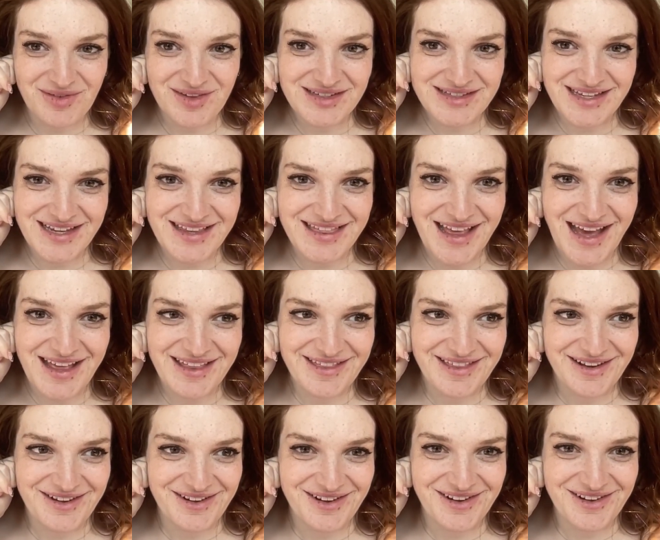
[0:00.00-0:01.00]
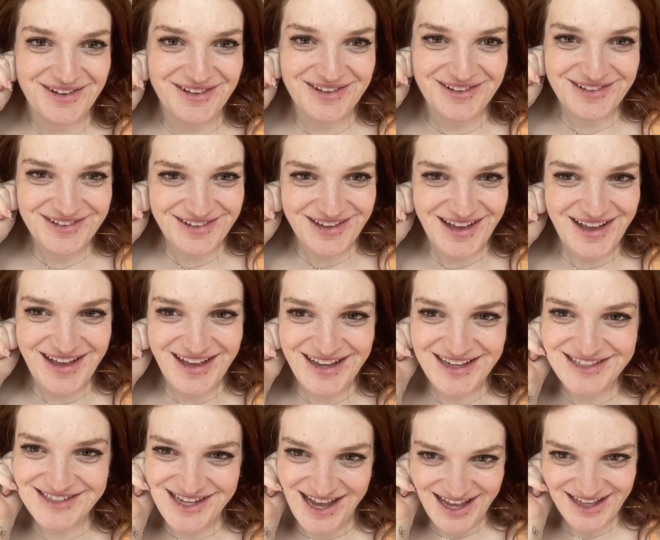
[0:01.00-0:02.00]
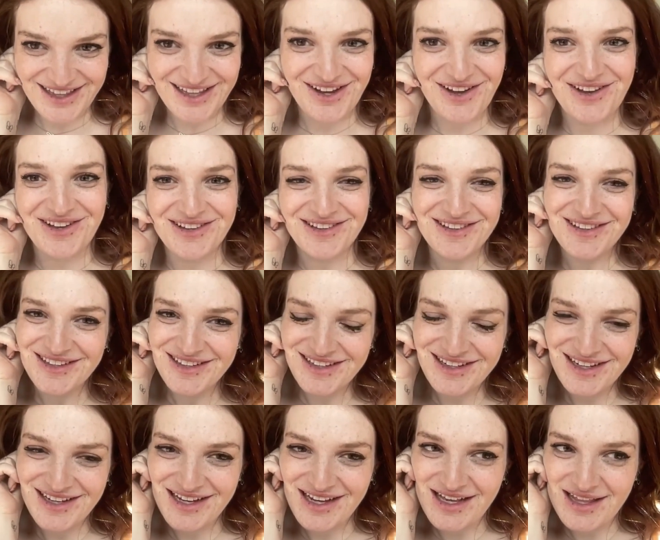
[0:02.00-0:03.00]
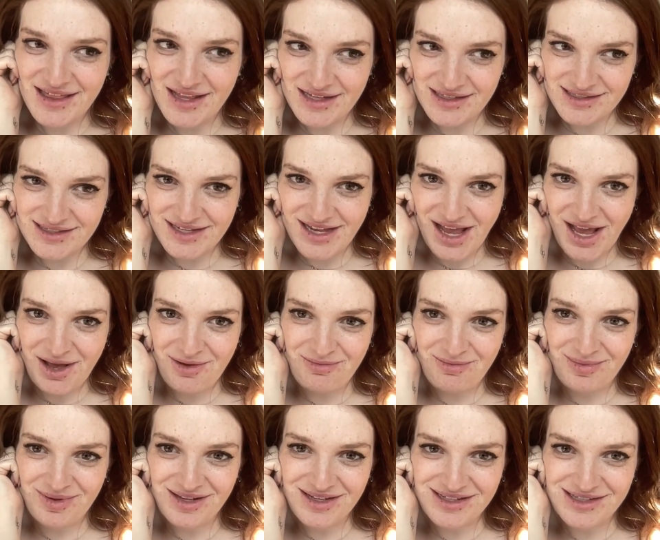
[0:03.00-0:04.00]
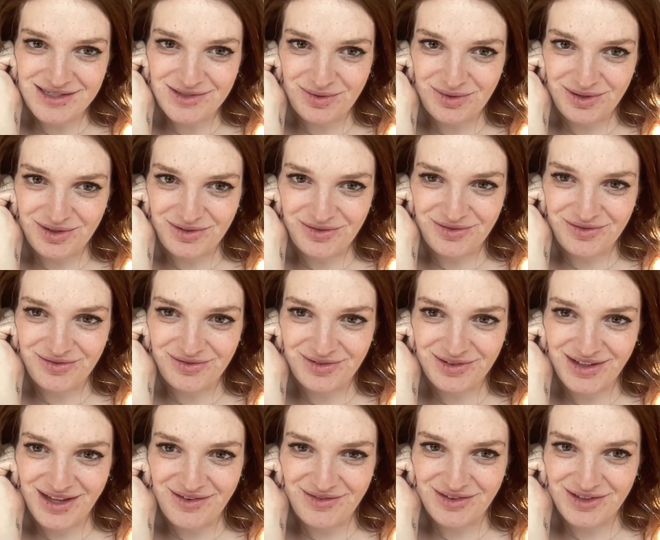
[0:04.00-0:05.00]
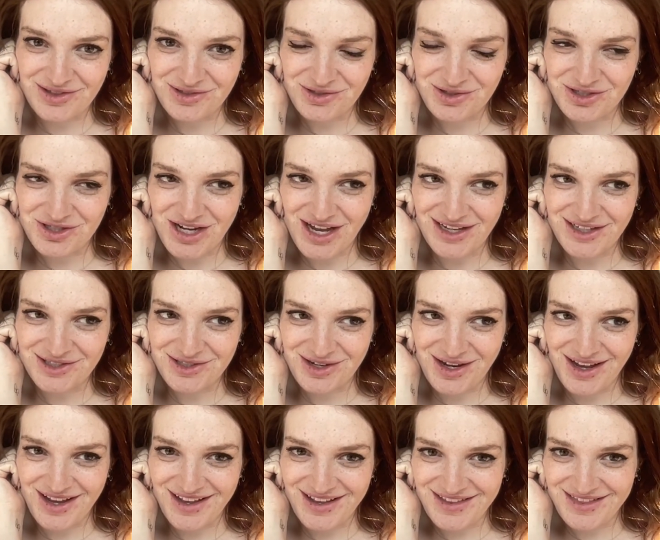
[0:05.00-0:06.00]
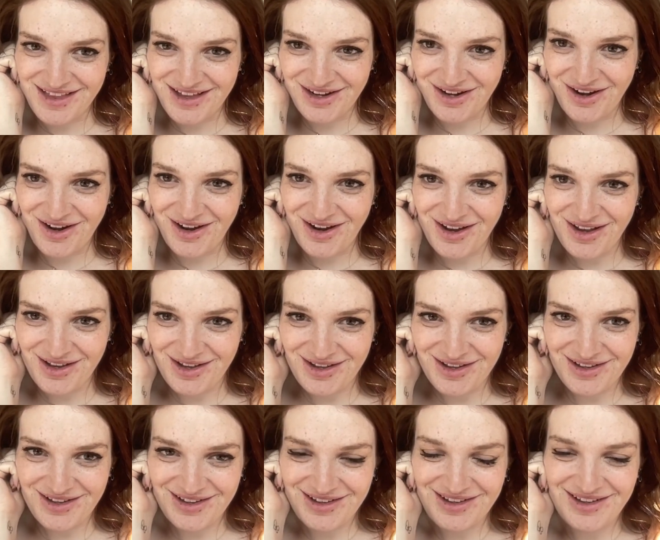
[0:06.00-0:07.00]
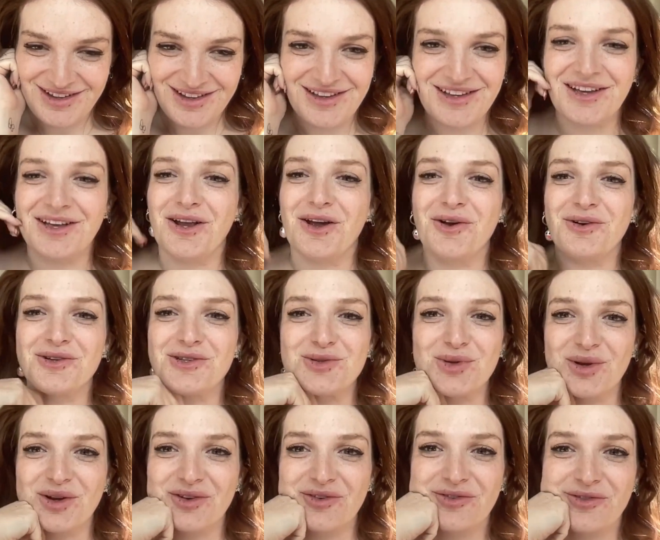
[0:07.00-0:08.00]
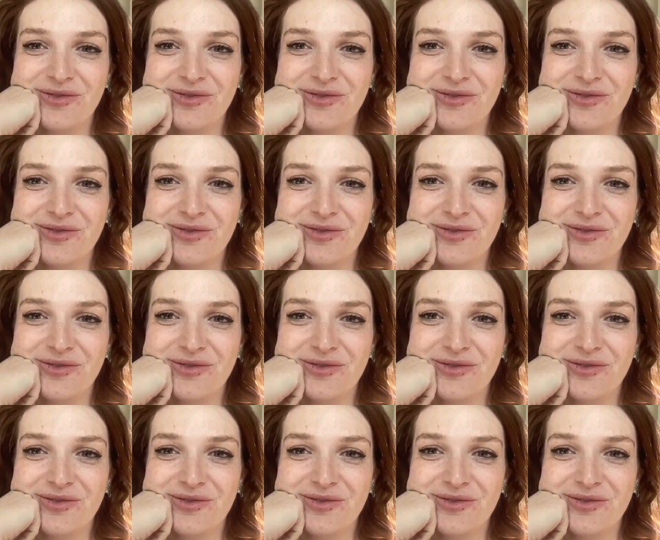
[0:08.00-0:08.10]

like that are exactly on that same sort of level and trajectory that are, sort of